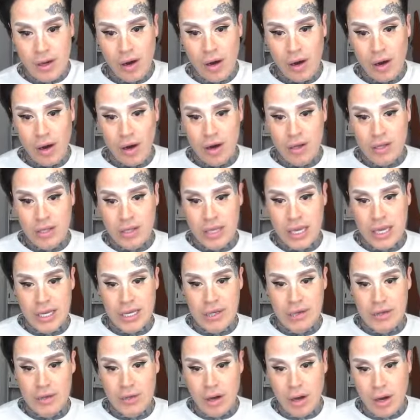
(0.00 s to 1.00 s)

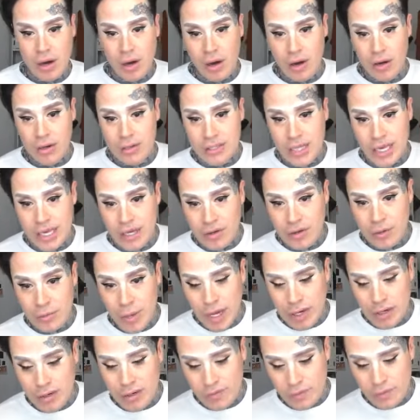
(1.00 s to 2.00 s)
Thank you,
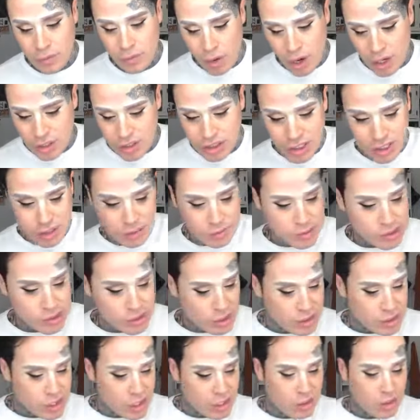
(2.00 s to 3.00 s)
Amanda, for watching. I'm
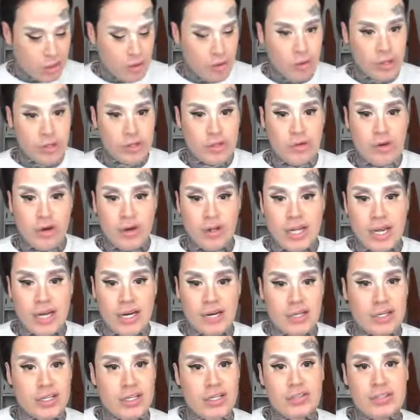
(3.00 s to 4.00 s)
sorry that you're going through all
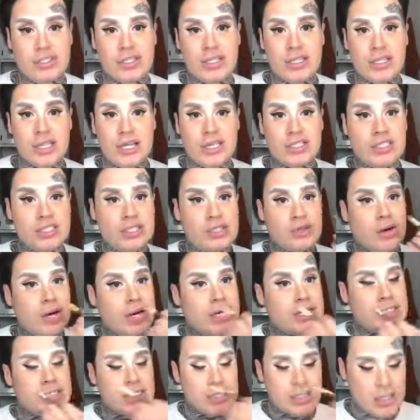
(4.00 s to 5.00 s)
that in Houston. That shit's
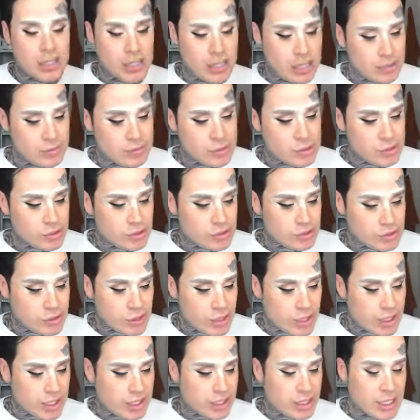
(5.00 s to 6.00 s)
crazy. I'm so
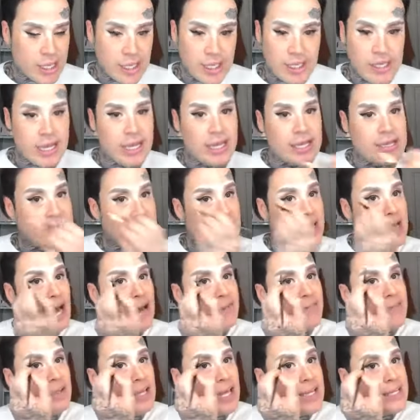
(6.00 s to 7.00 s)
sorry.
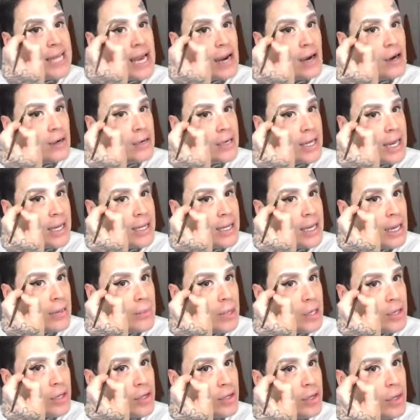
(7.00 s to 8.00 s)
I feel like that hurricane
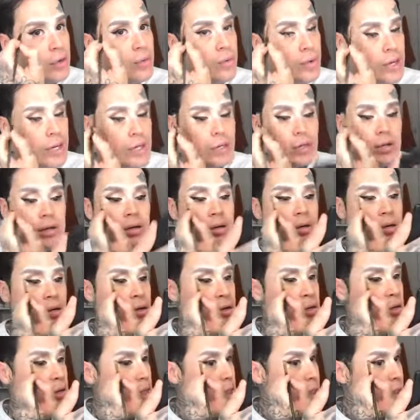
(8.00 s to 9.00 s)
came out of nowhere.
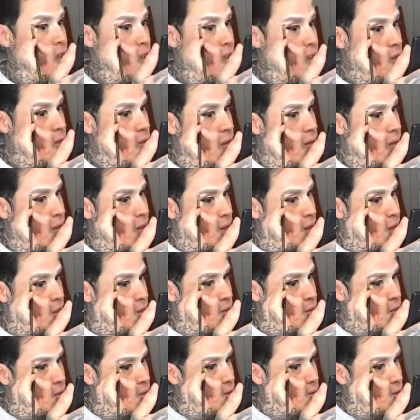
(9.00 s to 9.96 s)
It literally did.